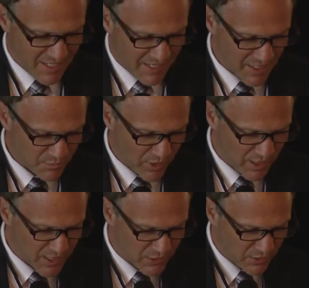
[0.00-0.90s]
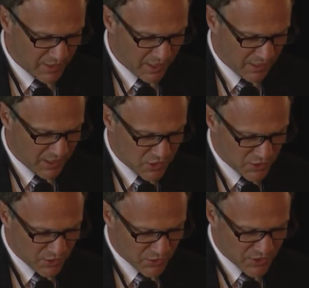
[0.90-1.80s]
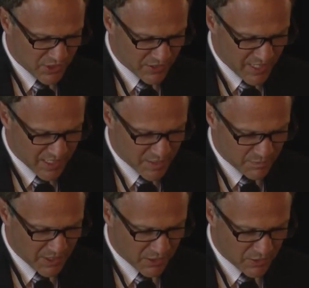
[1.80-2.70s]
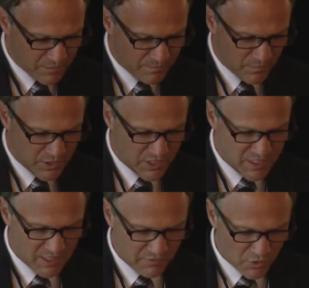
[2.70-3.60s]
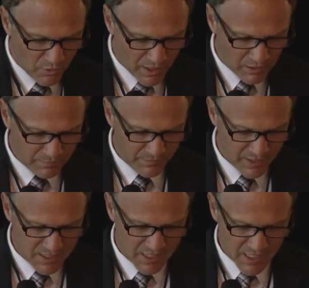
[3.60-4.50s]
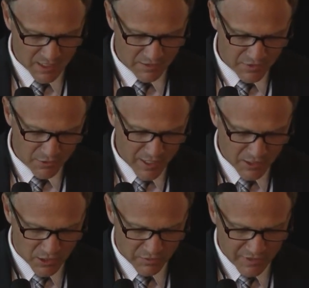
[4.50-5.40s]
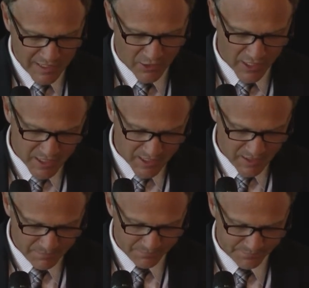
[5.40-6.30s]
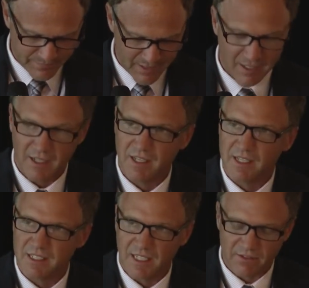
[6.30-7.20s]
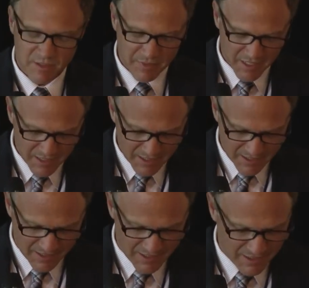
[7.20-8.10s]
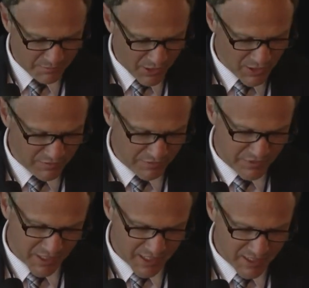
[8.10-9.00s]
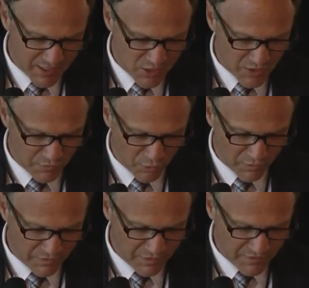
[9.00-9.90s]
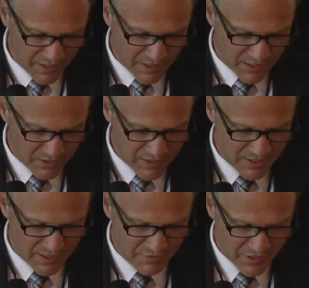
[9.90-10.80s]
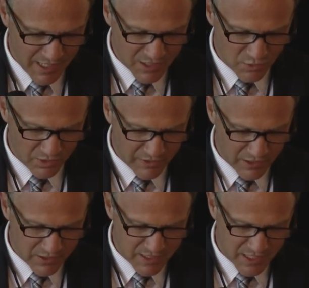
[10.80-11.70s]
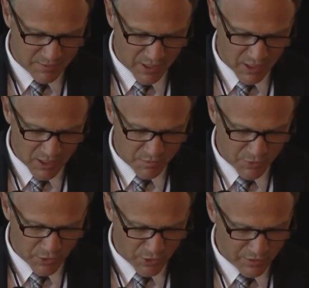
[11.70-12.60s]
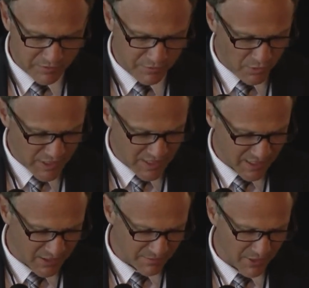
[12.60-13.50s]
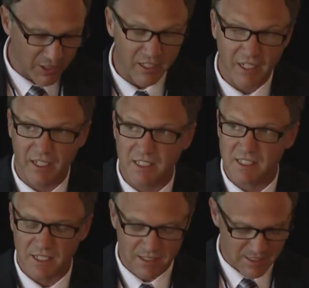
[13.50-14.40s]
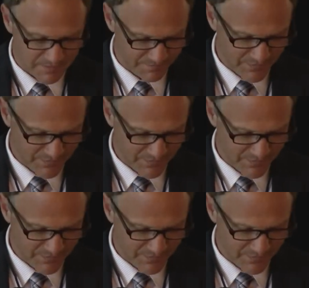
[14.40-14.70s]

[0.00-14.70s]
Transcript: At this point, I'd like to introduce our next speaker, which is Steve Noel. He's Executive Director of Cloud IT. Steve has been part of the IT industry for over 15 years, and for the last 12 years, he has been an entrepreneur focusing on marketing and sales.